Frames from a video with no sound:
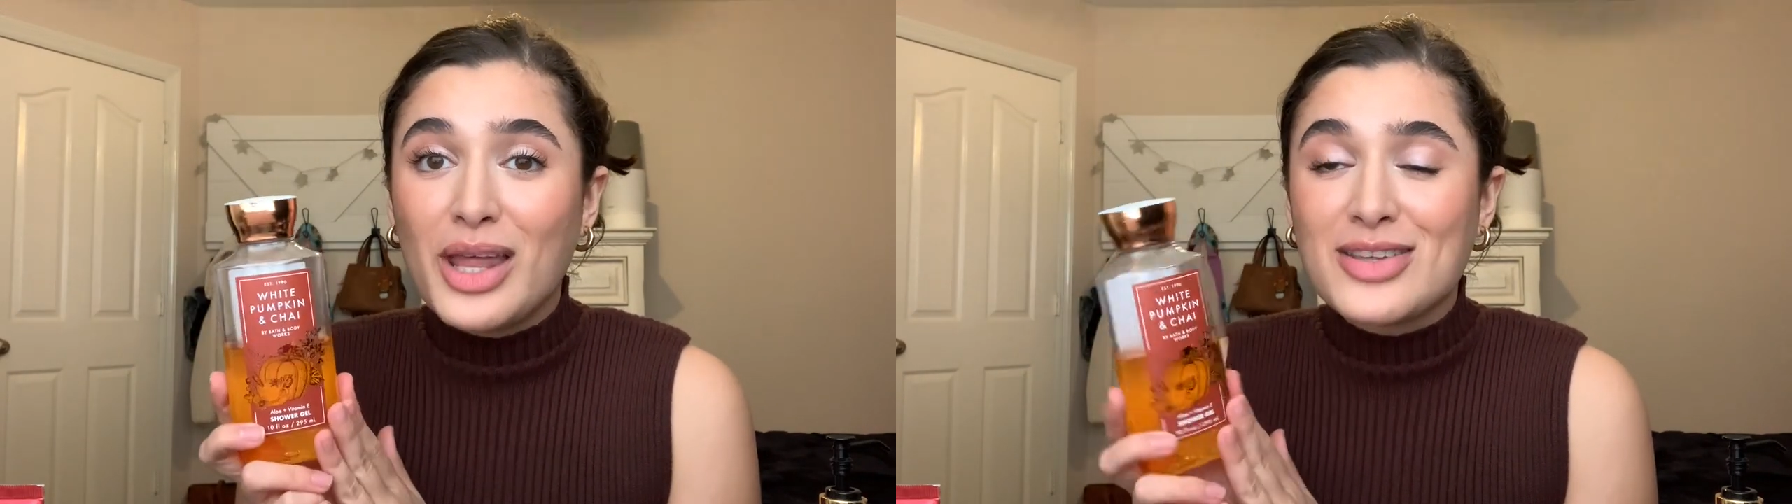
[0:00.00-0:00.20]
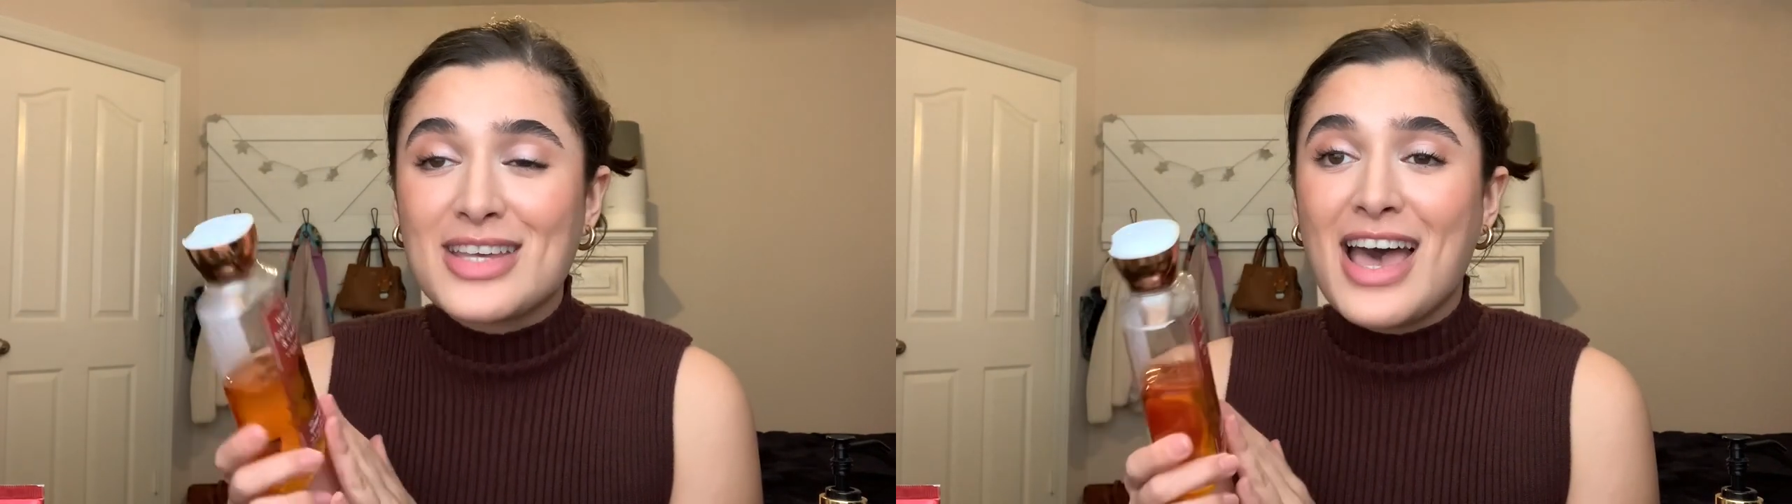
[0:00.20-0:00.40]

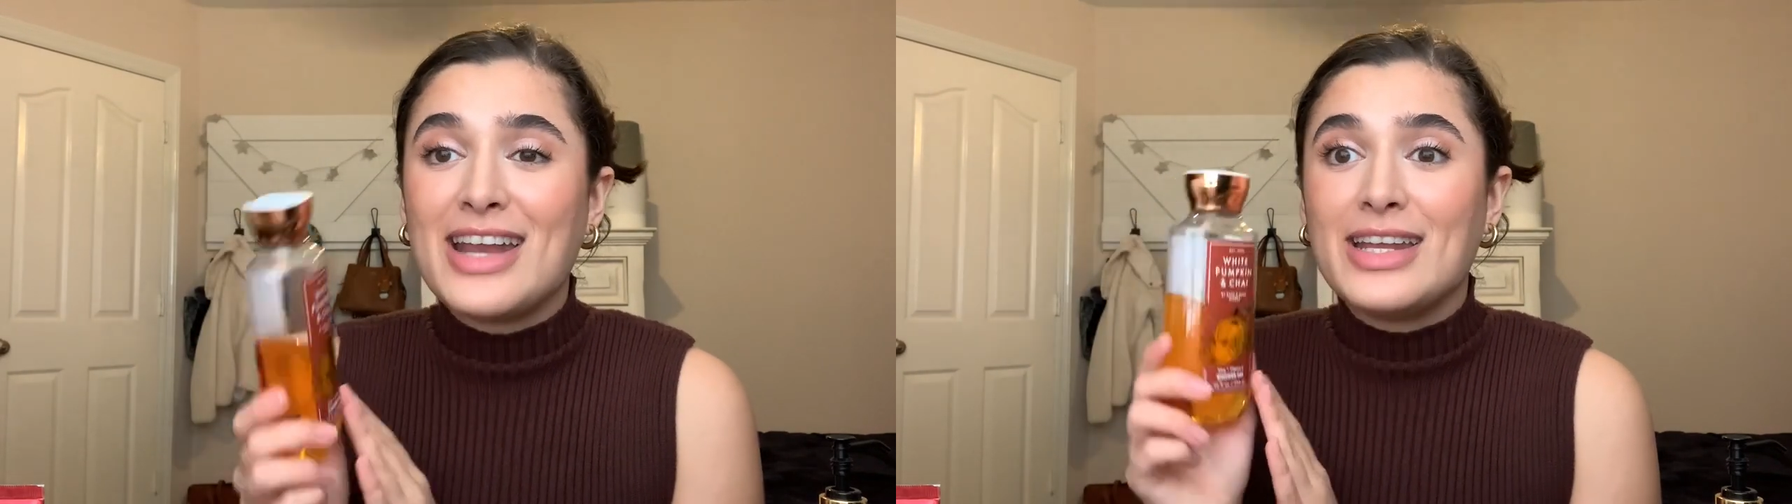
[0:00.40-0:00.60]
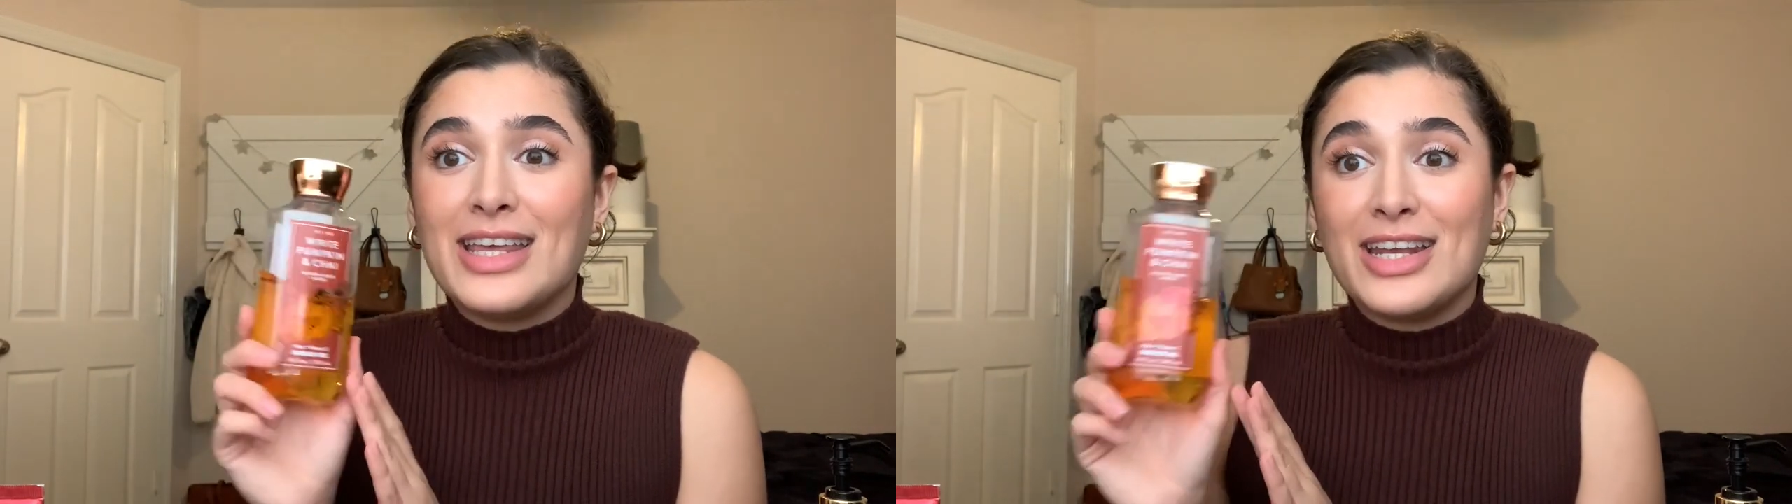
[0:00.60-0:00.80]
outside
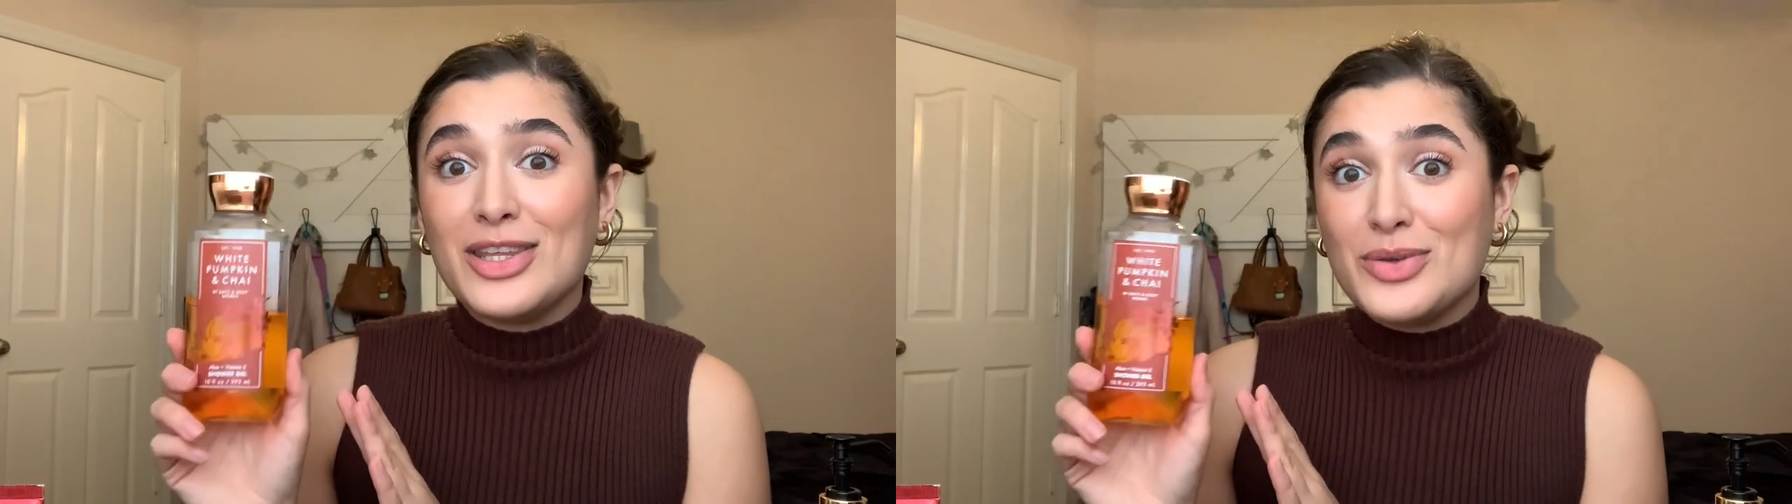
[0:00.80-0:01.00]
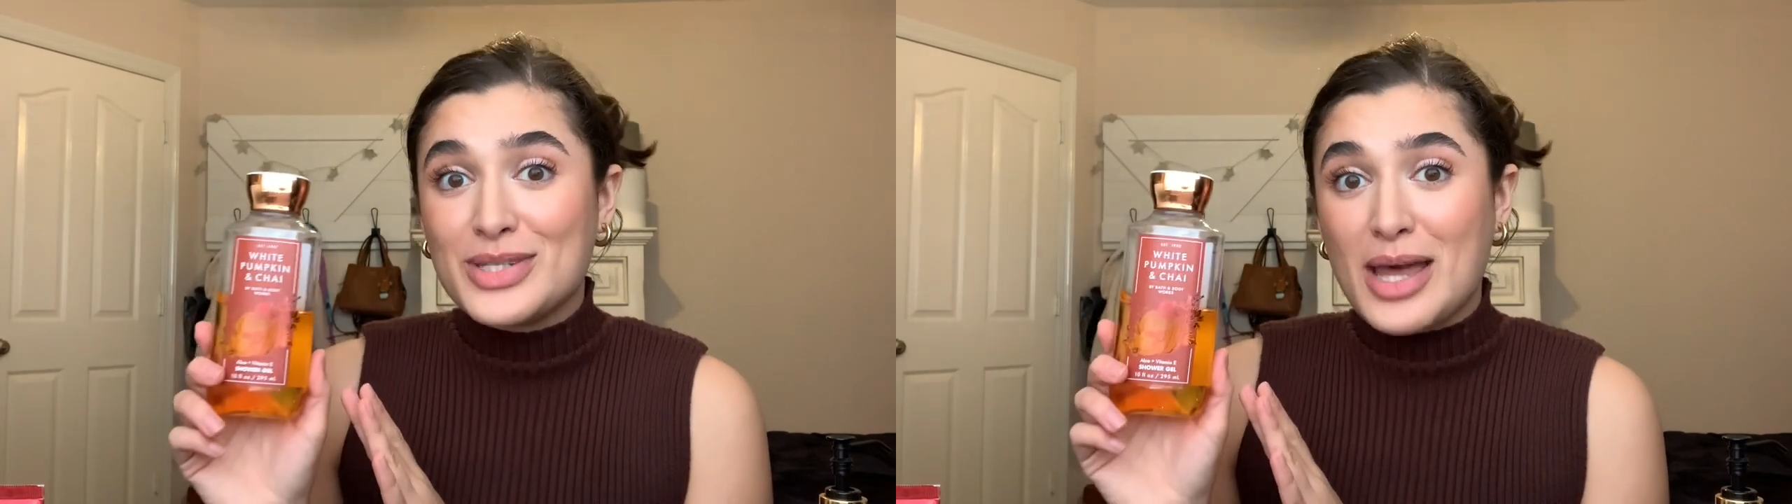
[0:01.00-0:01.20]
and get it
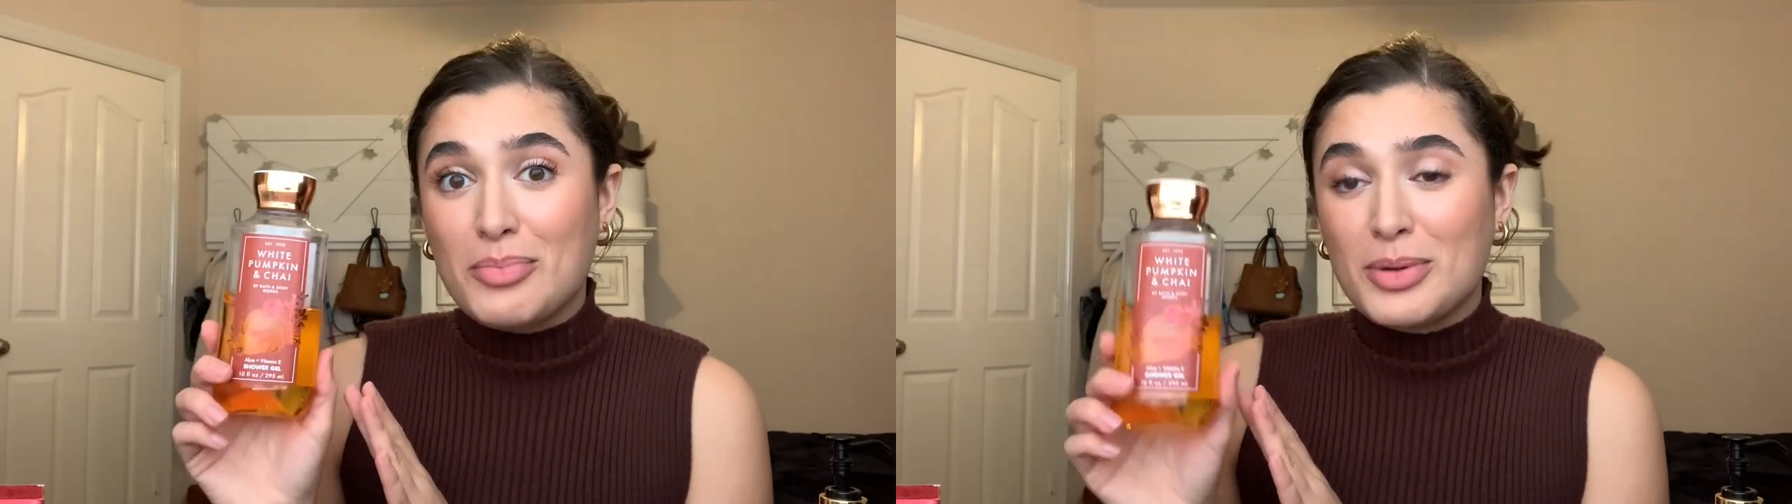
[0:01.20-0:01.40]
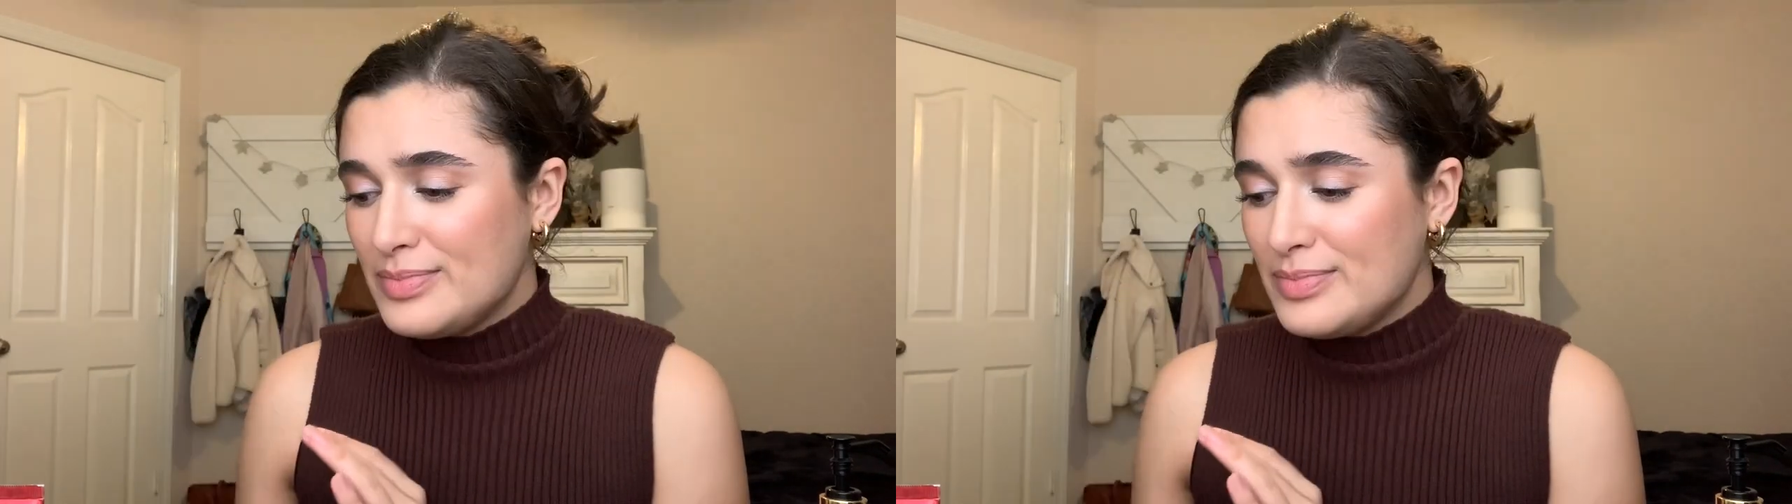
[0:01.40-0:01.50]
used up.